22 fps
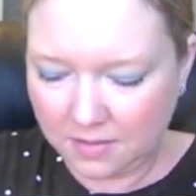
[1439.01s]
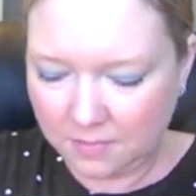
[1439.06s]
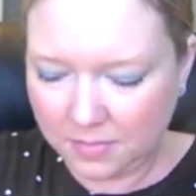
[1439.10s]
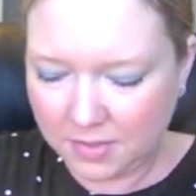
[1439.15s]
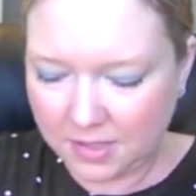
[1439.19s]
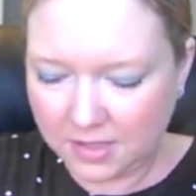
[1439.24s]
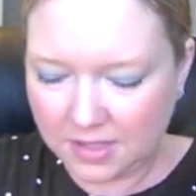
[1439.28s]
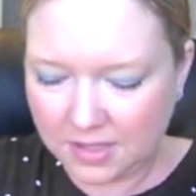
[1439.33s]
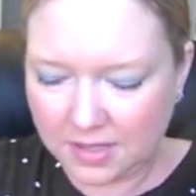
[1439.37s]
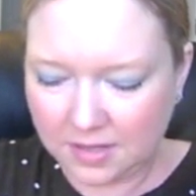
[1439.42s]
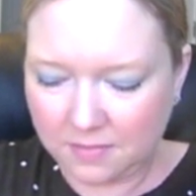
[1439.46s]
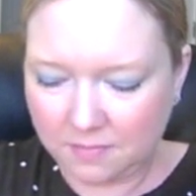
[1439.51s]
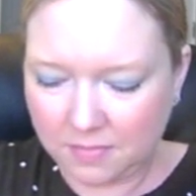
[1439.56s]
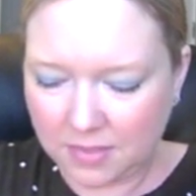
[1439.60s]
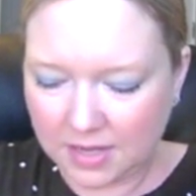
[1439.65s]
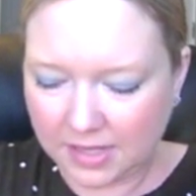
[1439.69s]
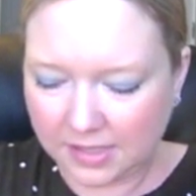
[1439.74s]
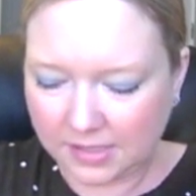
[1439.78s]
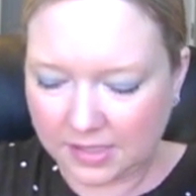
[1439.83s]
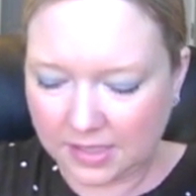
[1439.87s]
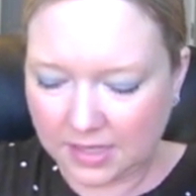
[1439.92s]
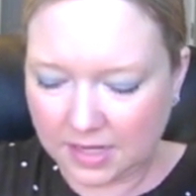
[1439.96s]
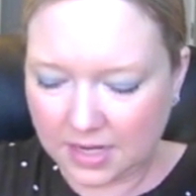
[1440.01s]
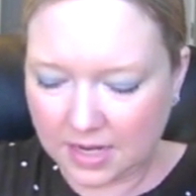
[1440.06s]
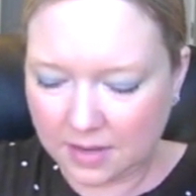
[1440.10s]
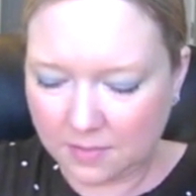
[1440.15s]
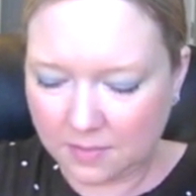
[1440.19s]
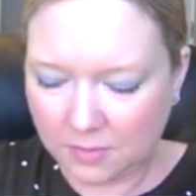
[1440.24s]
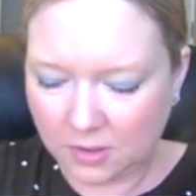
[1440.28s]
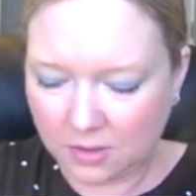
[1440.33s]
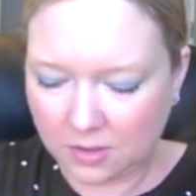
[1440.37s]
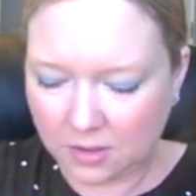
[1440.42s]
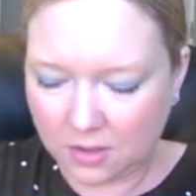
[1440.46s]
But then Betsy
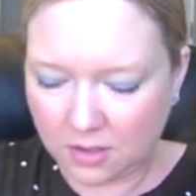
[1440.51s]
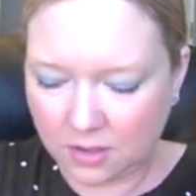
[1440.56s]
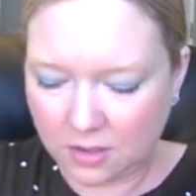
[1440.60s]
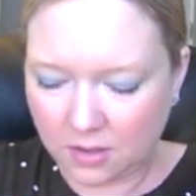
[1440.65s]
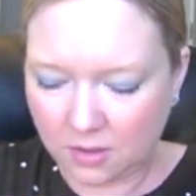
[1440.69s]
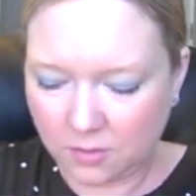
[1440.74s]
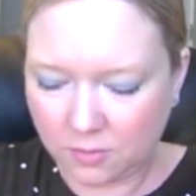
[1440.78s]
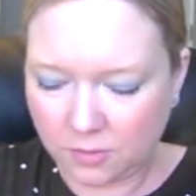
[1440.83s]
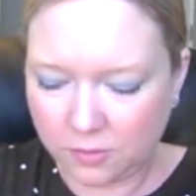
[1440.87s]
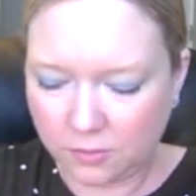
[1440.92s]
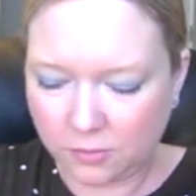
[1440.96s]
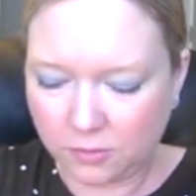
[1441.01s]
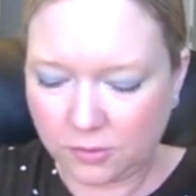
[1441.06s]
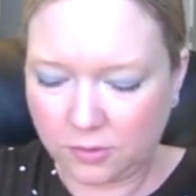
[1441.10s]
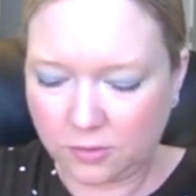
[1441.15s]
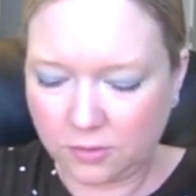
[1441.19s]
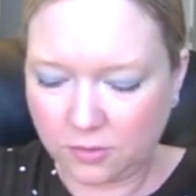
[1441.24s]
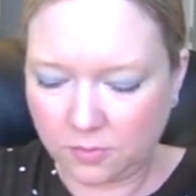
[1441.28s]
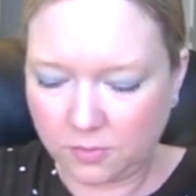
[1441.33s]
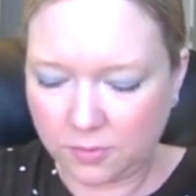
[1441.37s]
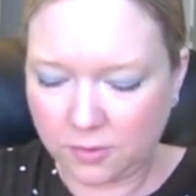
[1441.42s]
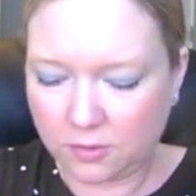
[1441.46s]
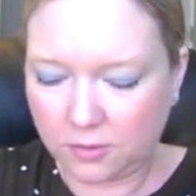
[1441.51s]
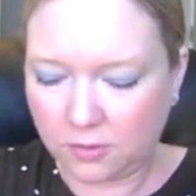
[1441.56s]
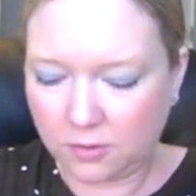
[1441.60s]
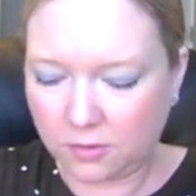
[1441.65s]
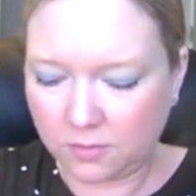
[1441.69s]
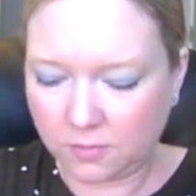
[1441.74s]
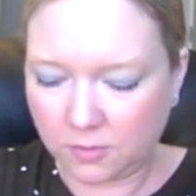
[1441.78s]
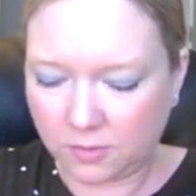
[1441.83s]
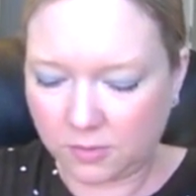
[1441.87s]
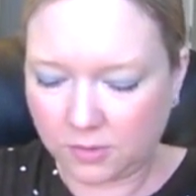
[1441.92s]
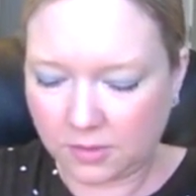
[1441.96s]
came along with her stupid
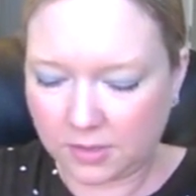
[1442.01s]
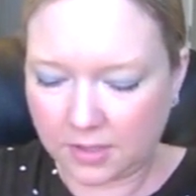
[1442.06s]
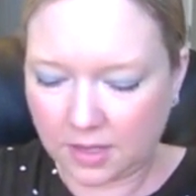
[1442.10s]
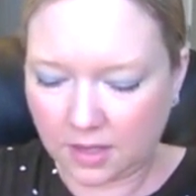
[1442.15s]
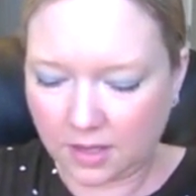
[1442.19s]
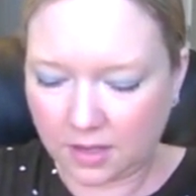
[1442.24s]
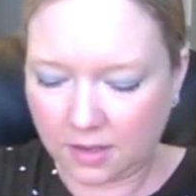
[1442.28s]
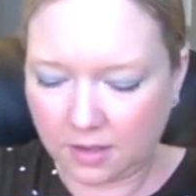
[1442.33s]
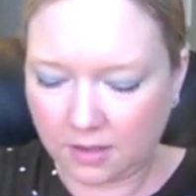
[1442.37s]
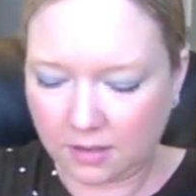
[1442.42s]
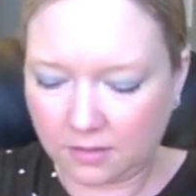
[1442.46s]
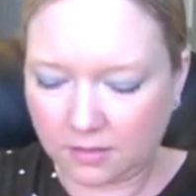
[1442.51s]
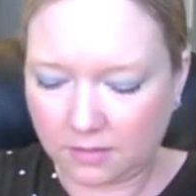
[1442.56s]
tumor cell.